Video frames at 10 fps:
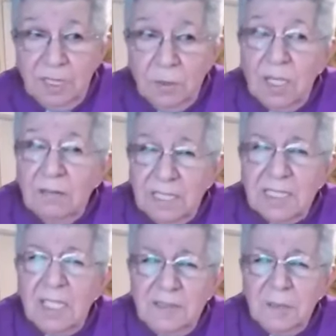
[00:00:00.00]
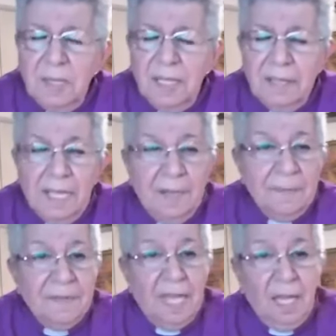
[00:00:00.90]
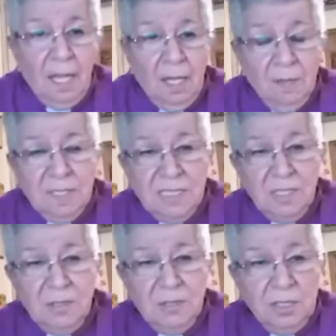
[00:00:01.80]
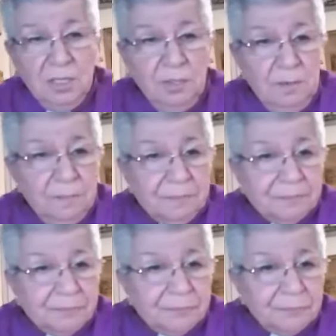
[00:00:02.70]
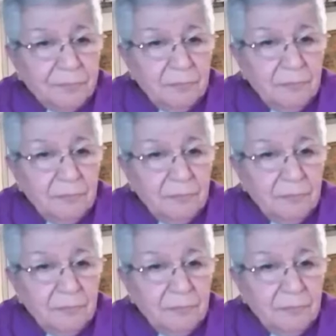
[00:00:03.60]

because you're probably quite reserved about that, still do.